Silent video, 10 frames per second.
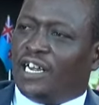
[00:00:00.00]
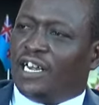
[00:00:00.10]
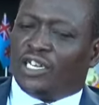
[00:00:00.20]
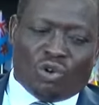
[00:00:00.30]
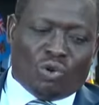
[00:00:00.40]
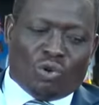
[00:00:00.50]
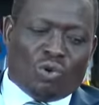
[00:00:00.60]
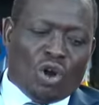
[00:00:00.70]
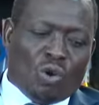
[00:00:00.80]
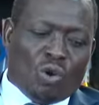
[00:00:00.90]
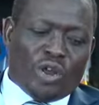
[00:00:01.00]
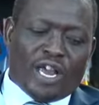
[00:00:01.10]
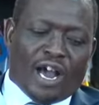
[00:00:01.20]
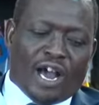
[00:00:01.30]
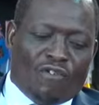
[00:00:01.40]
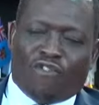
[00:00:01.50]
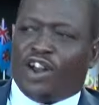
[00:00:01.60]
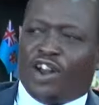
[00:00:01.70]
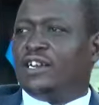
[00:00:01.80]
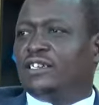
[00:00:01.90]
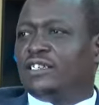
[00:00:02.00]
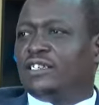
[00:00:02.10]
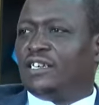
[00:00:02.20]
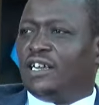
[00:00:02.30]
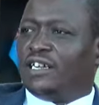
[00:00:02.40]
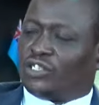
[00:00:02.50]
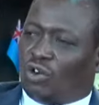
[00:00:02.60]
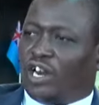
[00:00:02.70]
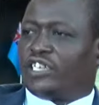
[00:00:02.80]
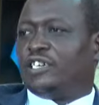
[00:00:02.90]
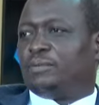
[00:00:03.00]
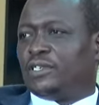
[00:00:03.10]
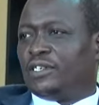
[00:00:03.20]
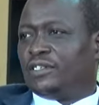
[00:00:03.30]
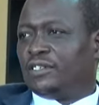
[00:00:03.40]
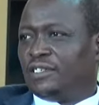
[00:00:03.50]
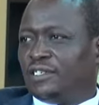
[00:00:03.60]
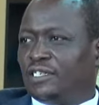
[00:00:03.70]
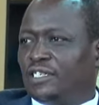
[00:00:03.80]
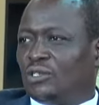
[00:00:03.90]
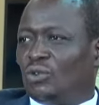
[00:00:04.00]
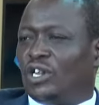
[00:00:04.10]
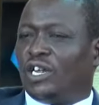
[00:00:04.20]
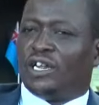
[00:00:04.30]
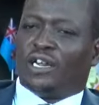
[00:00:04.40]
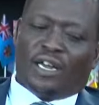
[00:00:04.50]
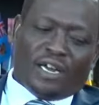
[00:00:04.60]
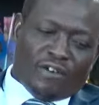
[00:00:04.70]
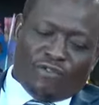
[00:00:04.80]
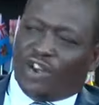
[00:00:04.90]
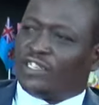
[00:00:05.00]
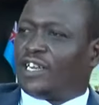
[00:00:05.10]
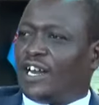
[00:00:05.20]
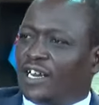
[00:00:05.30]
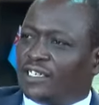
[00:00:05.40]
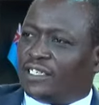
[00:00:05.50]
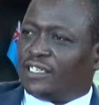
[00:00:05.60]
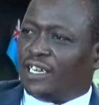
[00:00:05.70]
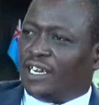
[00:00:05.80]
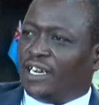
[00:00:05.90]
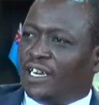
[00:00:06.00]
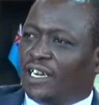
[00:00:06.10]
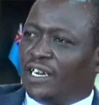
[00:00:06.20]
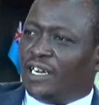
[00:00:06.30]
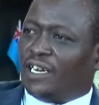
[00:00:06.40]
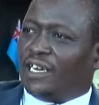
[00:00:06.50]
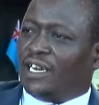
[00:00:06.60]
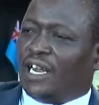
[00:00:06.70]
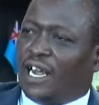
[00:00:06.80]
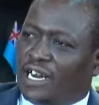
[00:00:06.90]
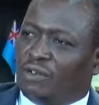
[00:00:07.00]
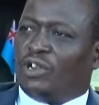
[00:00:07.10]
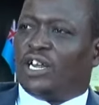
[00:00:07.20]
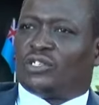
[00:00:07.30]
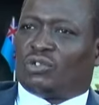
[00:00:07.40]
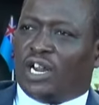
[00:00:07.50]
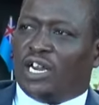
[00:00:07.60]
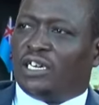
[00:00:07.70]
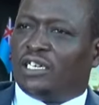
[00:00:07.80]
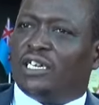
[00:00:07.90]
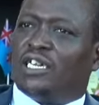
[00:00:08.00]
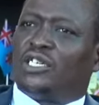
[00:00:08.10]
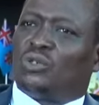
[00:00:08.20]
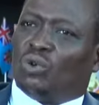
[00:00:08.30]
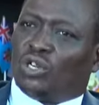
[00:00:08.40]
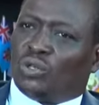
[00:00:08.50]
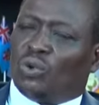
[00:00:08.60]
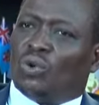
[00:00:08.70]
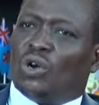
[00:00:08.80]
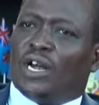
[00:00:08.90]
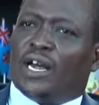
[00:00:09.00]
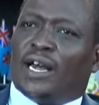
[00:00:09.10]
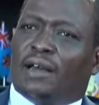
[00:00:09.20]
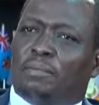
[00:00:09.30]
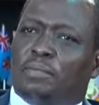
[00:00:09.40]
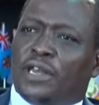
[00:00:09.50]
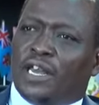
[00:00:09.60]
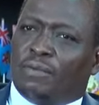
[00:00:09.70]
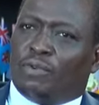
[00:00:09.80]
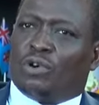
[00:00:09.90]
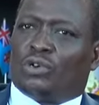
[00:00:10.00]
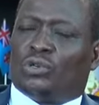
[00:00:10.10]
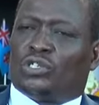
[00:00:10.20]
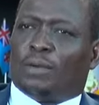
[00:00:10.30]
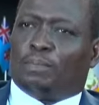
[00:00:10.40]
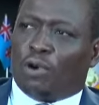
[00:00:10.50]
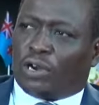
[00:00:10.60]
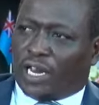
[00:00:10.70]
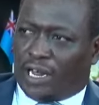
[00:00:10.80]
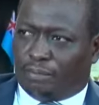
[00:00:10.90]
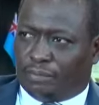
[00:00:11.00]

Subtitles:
So we are offering scholarships, mm-hmm, to the first class, and we are trying to also be able to support them,